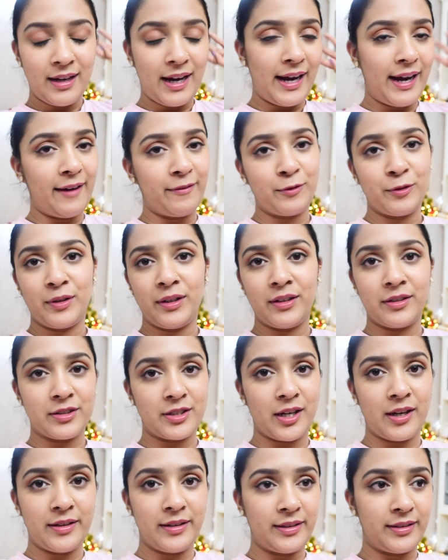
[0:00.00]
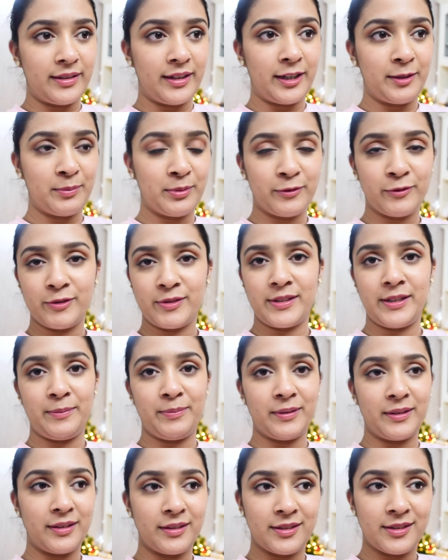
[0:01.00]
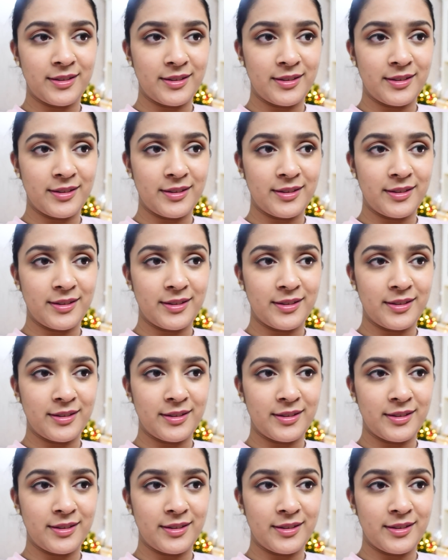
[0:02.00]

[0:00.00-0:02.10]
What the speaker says: I have to take a shower at night before sleeping.